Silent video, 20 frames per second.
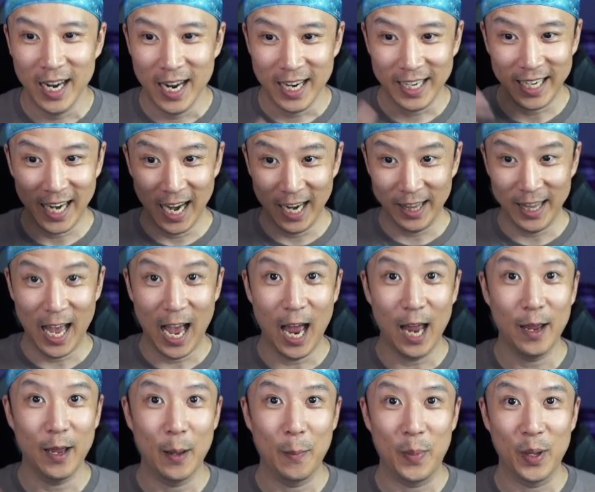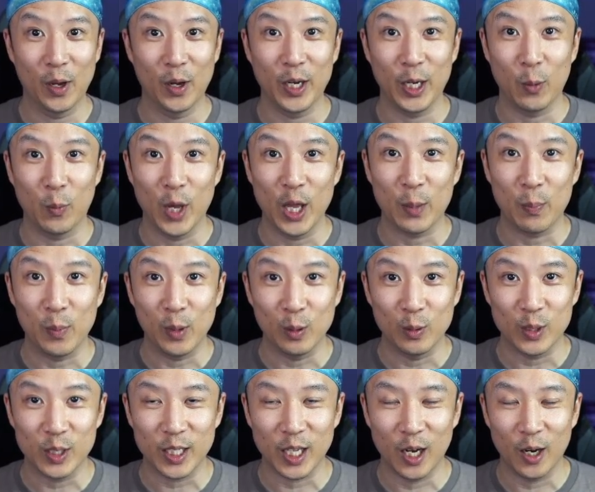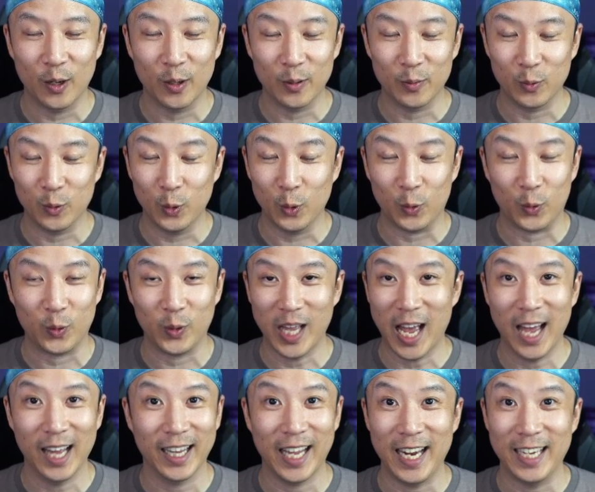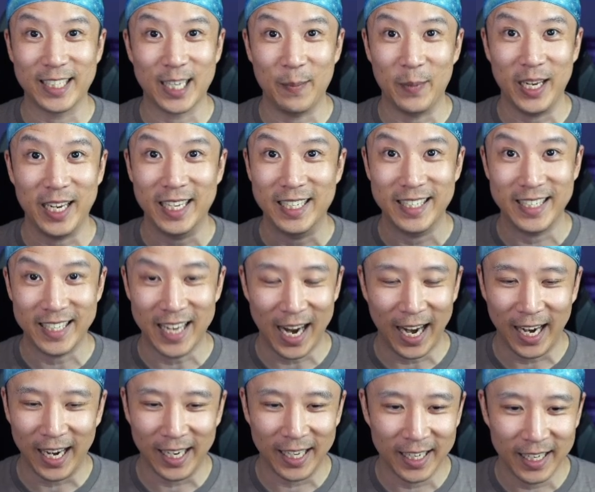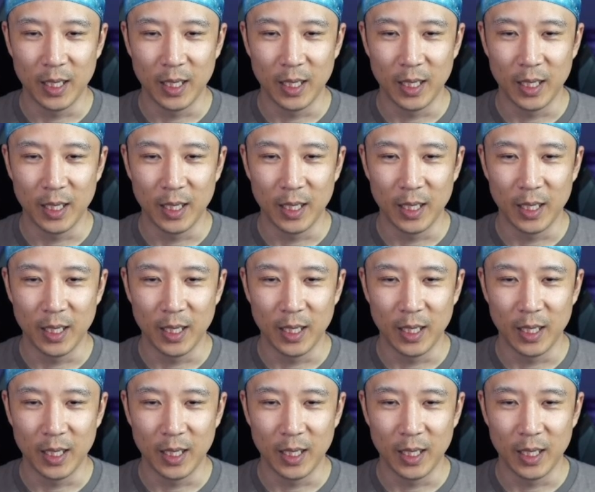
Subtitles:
getting that ability with Moonstone. Woo, that lane's gonna be insane.